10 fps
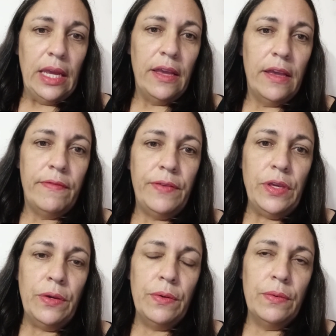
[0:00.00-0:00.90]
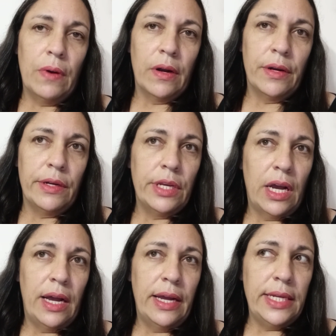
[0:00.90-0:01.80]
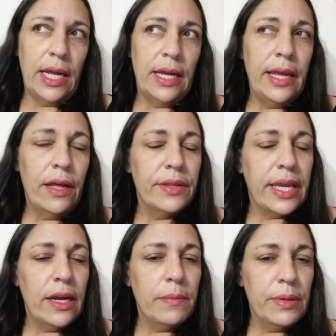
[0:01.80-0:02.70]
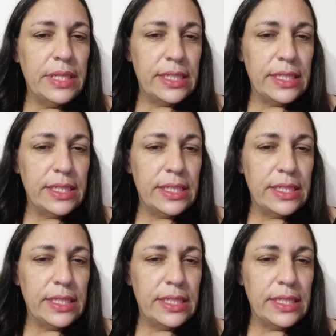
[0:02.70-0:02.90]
If you are not a healthcare